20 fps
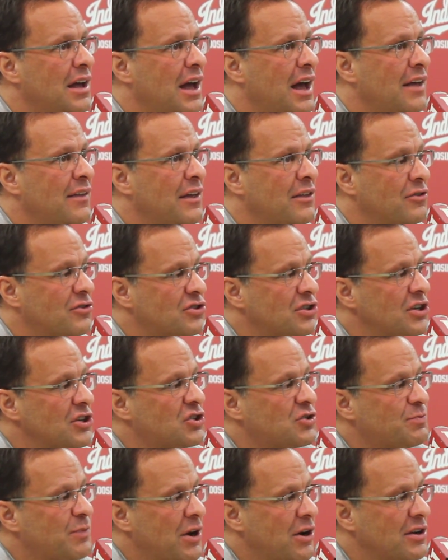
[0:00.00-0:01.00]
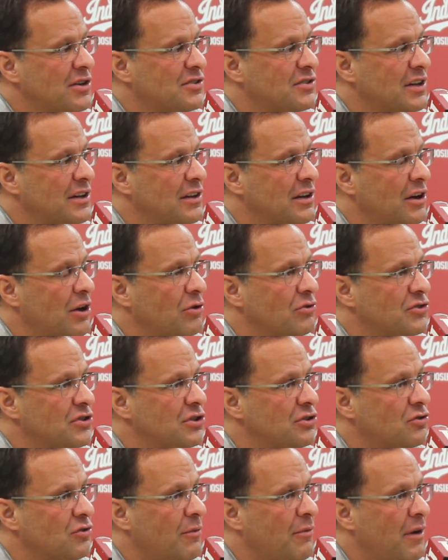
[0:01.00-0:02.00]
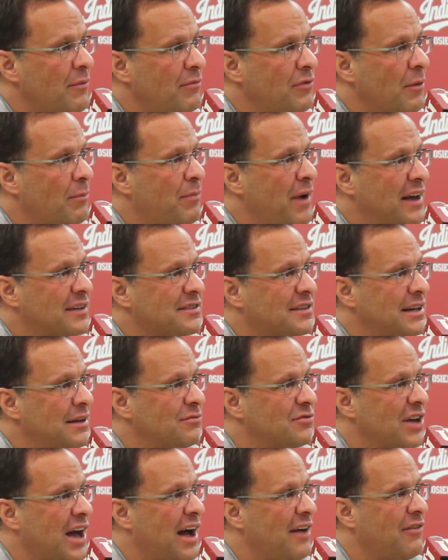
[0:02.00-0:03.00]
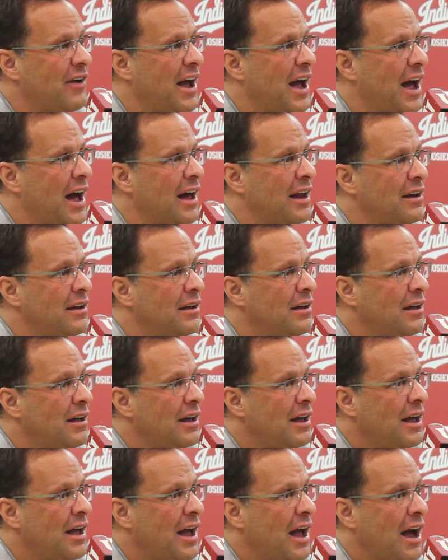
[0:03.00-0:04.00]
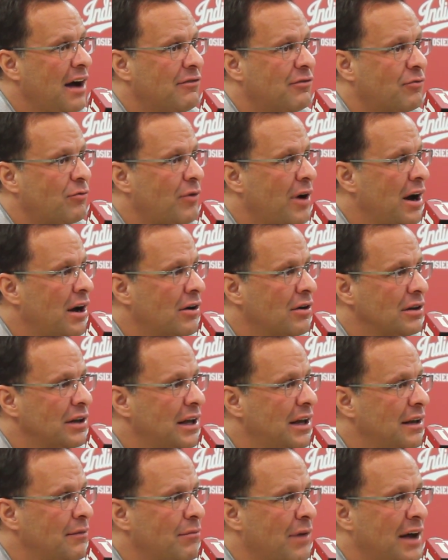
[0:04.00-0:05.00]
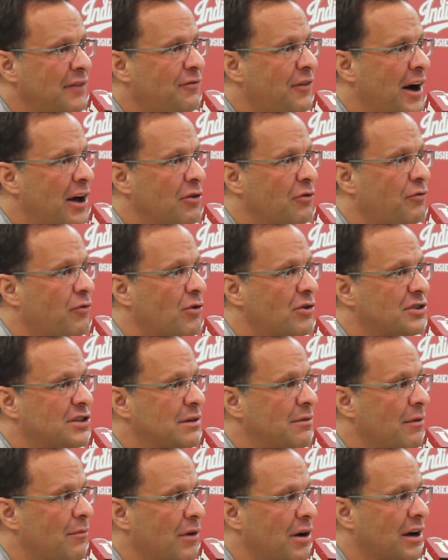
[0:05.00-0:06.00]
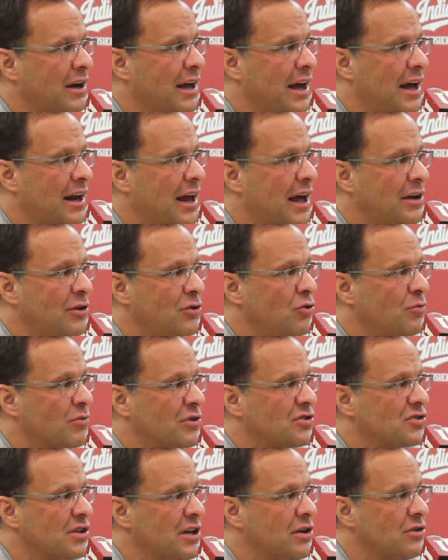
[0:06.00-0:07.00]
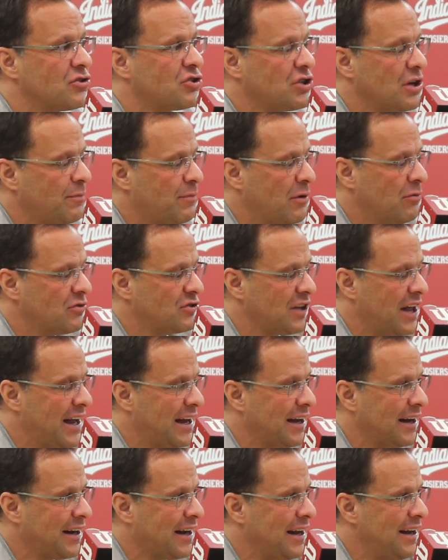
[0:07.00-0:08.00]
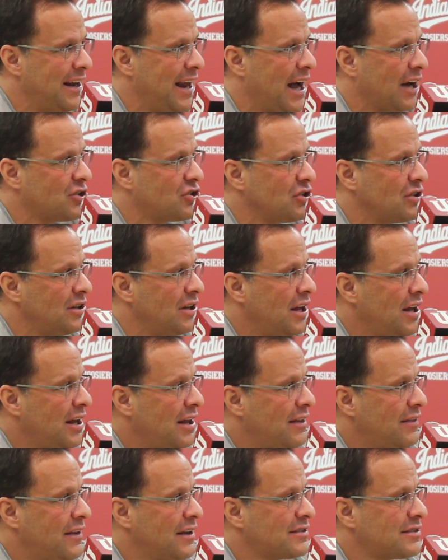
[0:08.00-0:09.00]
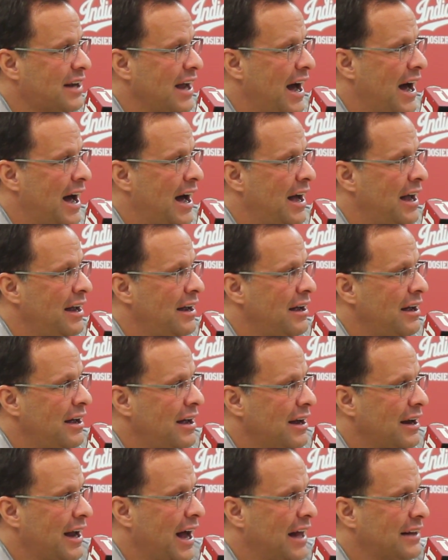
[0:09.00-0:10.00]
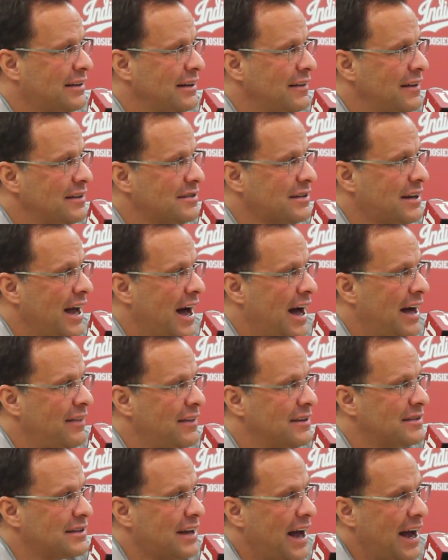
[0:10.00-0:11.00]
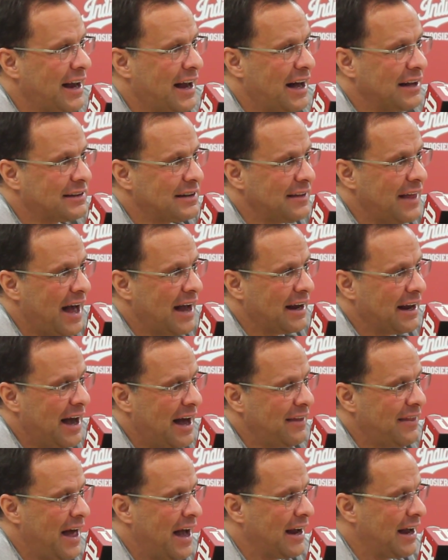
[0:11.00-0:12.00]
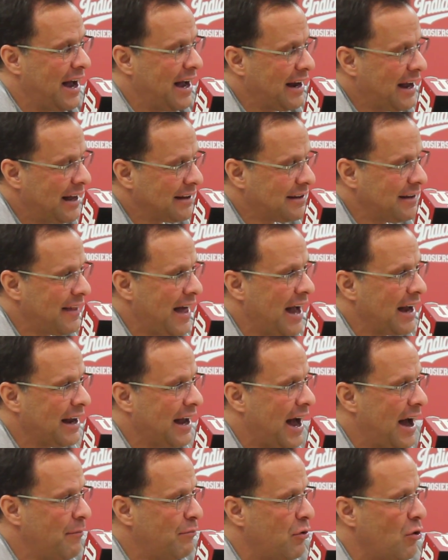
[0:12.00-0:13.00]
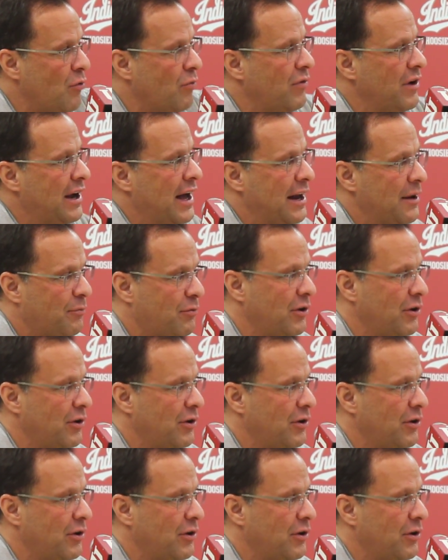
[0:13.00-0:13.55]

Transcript: and then there's an experience thing that goes into it. But the best teams I've had have rarely, my Final Four team at Marquette had numerous leadership. It was like a connection. This guy got to this guy got to that guy got to that guy, boom, we got a